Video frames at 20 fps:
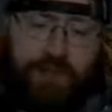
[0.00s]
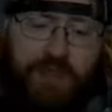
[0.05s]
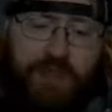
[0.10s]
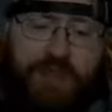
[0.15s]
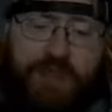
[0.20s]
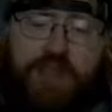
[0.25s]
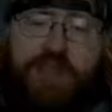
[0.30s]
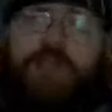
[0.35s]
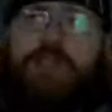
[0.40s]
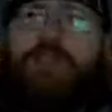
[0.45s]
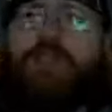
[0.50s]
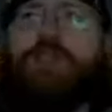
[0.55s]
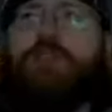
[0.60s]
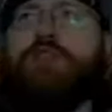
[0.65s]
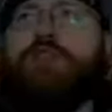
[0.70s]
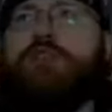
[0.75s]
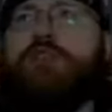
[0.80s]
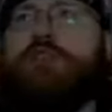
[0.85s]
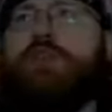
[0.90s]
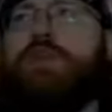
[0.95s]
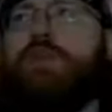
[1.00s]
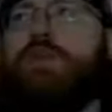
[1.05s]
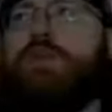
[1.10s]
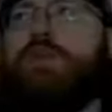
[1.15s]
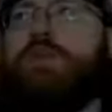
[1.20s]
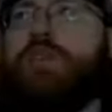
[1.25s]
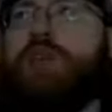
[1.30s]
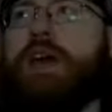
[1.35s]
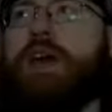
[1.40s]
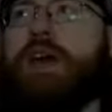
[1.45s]
Now this is a show
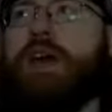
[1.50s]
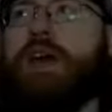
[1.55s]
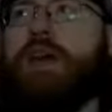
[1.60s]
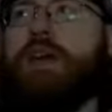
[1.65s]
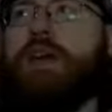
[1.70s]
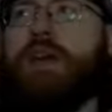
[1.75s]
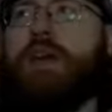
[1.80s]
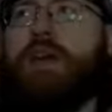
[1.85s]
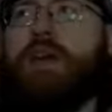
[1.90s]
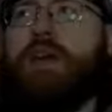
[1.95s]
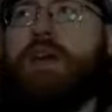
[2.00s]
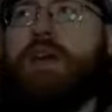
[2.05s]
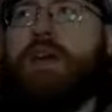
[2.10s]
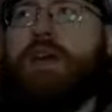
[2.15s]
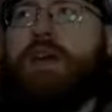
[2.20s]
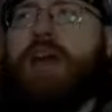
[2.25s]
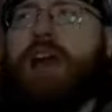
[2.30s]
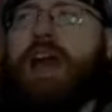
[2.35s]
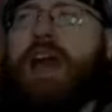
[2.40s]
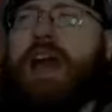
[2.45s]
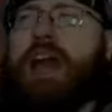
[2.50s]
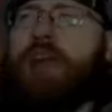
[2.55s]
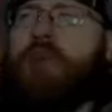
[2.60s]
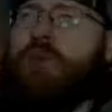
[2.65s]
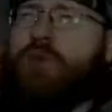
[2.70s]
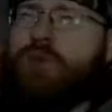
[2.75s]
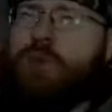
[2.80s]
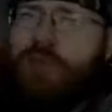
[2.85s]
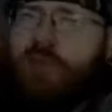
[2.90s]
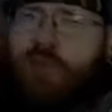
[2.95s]
that I
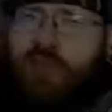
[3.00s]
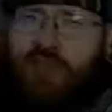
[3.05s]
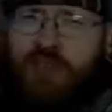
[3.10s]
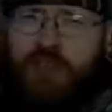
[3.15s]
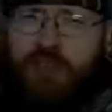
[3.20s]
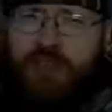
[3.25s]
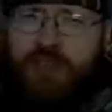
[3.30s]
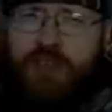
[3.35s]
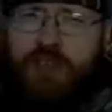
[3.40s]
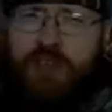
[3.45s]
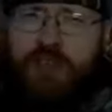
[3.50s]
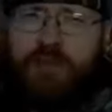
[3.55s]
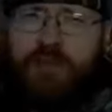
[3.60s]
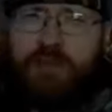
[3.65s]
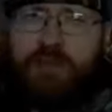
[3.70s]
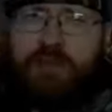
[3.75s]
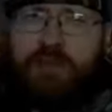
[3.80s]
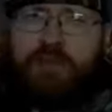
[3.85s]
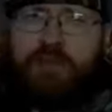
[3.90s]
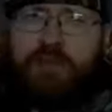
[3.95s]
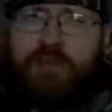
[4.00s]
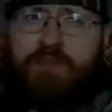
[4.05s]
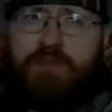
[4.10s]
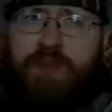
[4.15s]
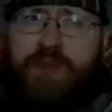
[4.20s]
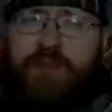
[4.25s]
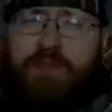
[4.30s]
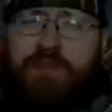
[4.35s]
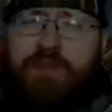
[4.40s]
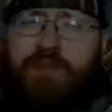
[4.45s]
know it's on DVD from,
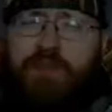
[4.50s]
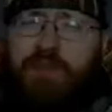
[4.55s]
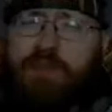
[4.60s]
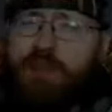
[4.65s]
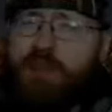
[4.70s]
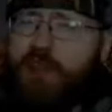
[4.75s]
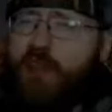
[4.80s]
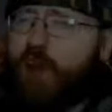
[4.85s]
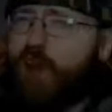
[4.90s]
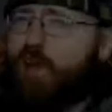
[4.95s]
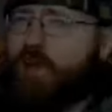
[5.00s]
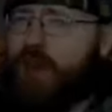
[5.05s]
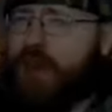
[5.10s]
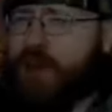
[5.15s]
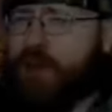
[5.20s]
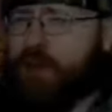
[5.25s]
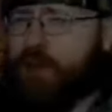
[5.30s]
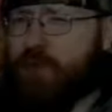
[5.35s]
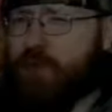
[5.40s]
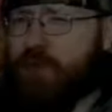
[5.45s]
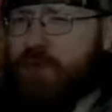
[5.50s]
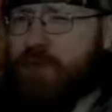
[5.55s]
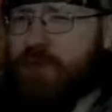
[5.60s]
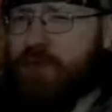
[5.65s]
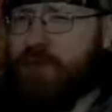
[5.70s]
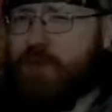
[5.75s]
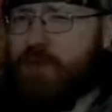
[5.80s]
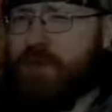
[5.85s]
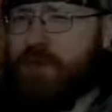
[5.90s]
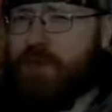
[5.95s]
I believe, Shout
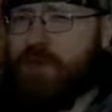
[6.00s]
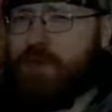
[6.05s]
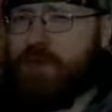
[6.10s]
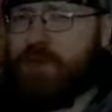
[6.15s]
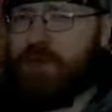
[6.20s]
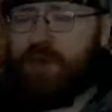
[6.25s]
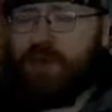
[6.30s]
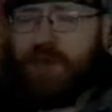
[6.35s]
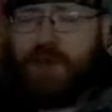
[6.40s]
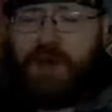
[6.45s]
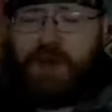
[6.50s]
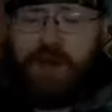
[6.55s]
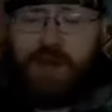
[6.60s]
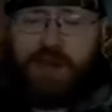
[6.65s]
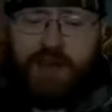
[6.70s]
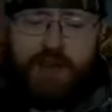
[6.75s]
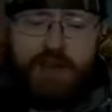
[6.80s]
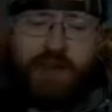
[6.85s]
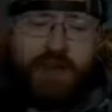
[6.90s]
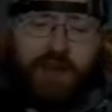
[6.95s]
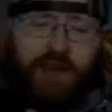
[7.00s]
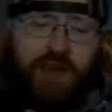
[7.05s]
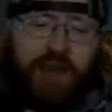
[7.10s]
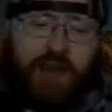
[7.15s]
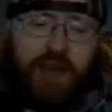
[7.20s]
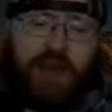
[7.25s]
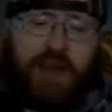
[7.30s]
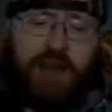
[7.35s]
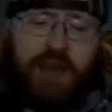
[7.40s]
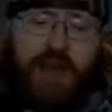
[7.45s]
Factory but
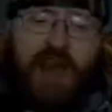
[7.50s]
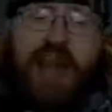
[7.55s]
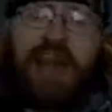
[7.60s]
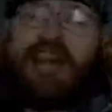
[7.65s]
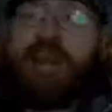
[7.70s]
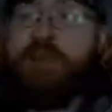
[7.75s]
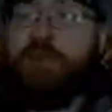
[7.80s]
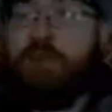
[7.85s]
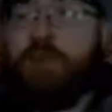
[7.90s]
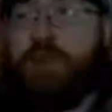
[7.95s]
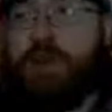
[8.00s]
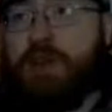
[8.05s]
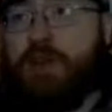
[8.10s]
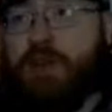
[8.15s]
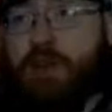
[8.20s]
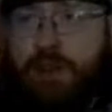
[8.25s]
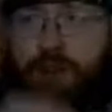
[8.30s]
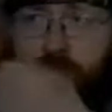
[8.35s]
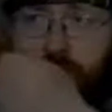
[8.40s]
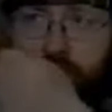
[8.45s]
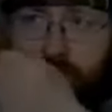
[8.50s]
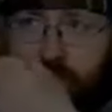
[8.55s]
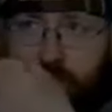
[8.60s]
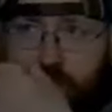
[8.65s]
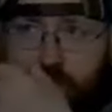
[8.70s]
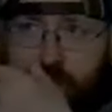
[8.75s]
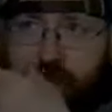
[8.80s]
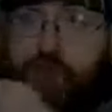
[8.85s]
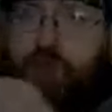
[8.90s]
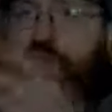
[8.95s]
uh, I never picked it up
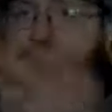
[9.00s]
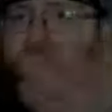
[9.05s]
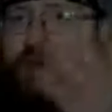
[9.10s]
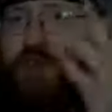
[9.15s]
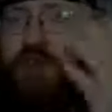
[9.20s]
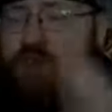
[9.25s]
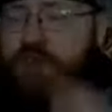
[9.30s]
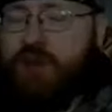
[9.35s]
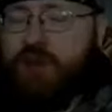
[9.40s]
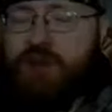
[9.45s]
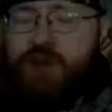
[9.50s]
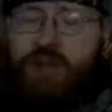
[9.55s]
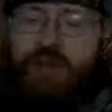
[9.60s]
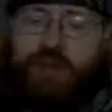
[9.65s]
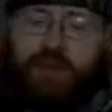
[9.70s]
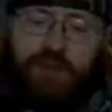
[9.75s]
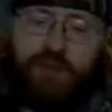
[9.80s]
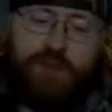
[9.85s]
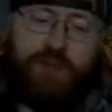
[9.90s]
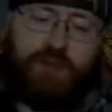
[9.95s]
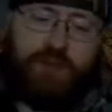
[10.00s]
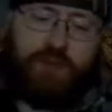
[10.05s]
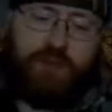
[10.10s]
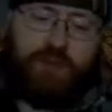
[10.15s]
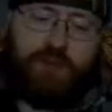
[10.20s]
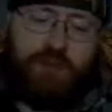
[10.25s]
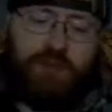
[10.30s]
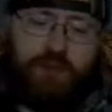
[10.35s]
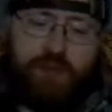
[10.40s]
for reasons I'll get into.